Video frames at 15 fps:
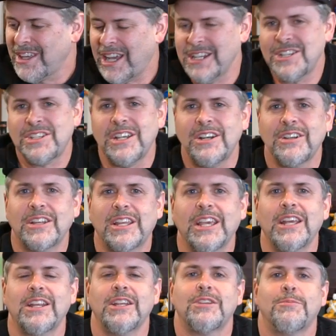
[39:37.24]
I just started
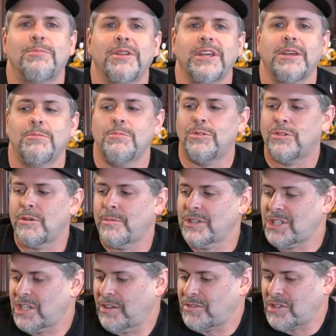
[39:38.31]
getting into playing more of my
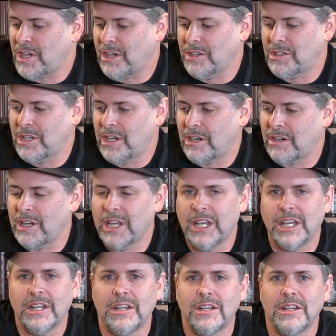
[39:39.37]
stuff solitaire.
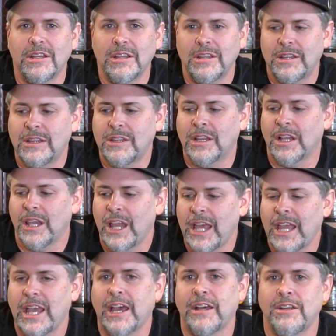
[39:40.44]
And the
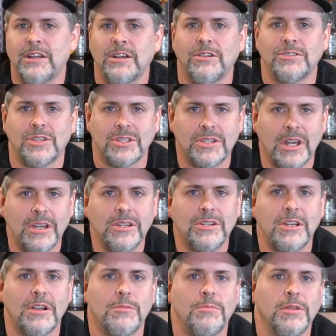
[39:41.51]
layout, you know, as a
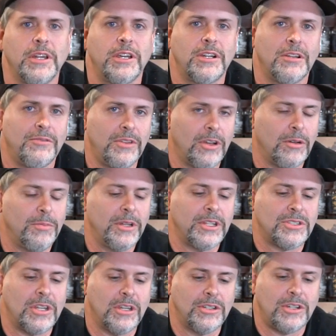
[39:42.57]
solitaire player, and if you all play
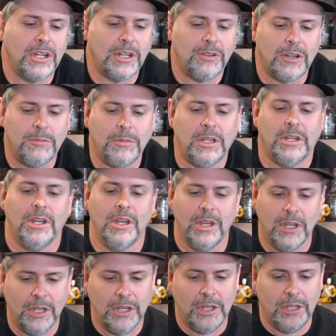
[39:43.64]
solitaire, you know what I mean,
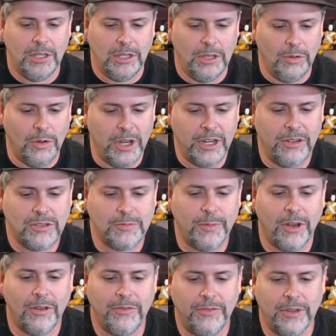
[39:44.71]
you want a
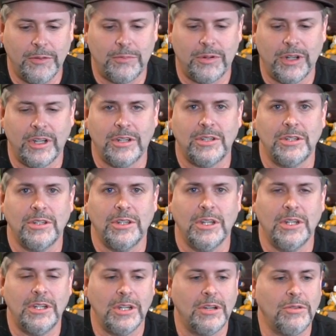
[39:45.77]
small footprint.
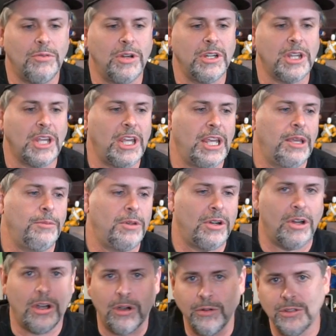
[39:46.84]
You don't want a game you're
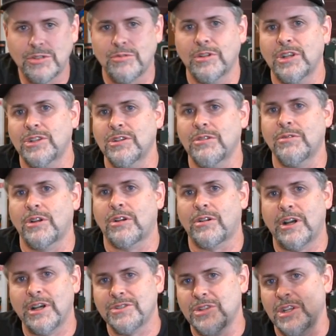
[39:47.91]
always reaching
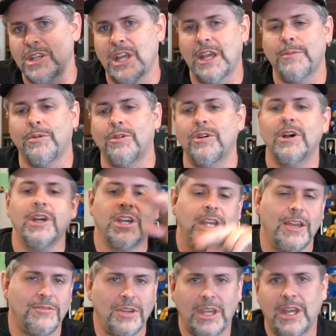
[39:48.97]
across the table.
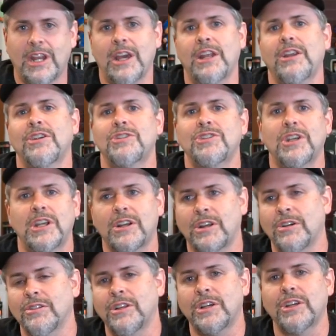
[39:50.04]
You have to get out of your chair,
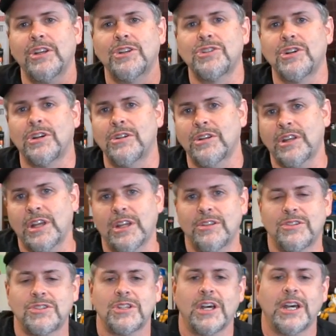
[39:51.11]
go look at a chart on the other
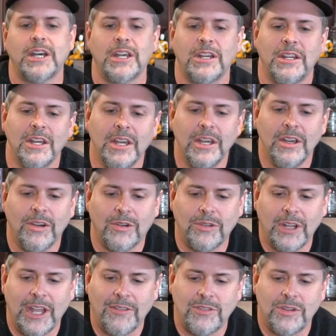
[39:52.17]
side, or
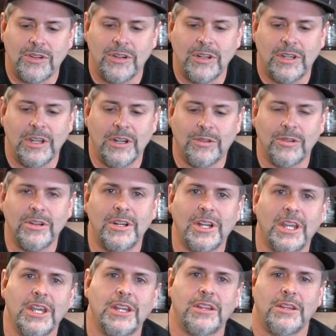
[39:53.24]
you have to turn to, in order to
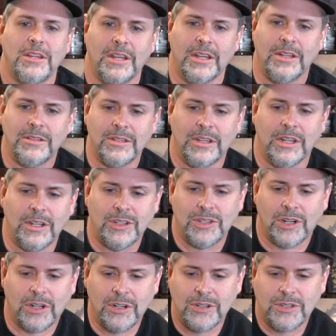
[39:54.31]
get the
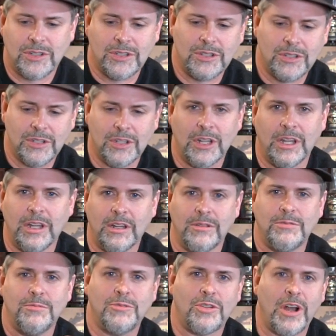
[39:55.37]
charts, the
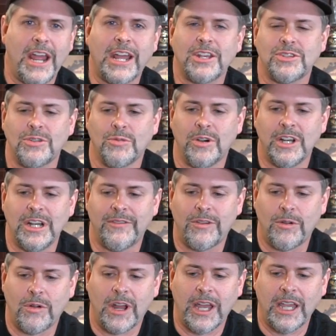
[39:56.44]
tracks or
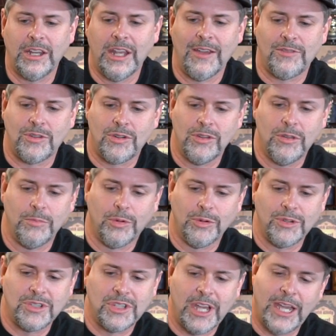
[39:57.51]
whatever right, you have to turn the
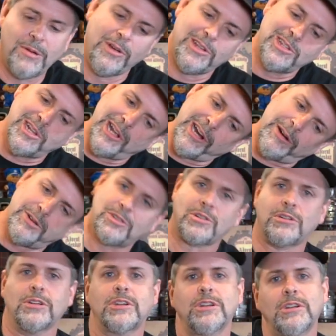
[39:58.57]
board sideways. Now you're always
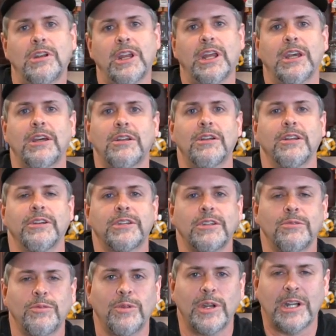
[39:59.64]
crooking your head,
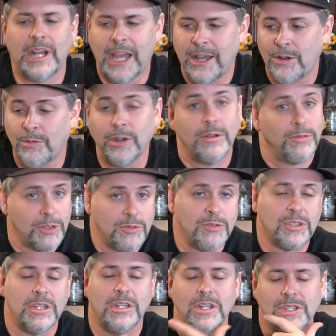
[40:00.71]
looking weird, at it weird, which
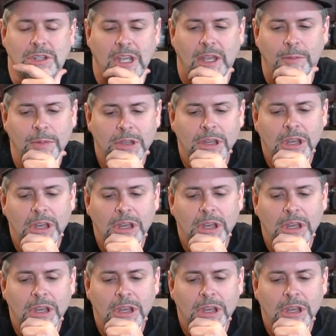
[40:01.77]
was in this game,